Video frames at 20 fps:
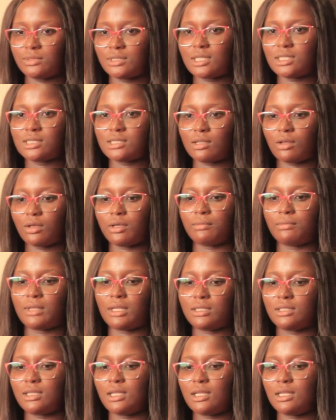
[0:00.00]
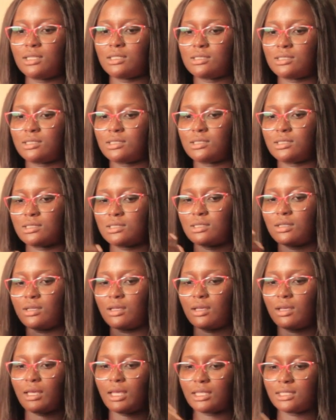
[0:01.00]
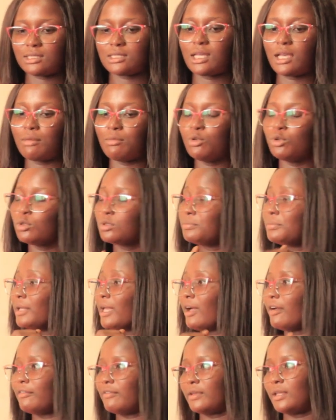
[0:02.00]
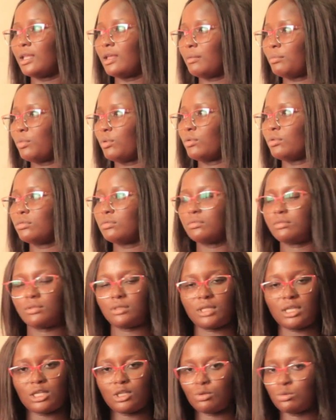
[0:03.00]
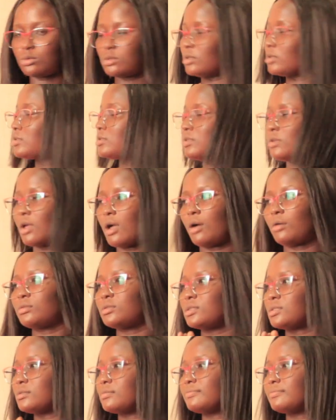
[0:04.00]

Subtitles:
Just tell him the days and time you'll be available. Then he'll sort you out.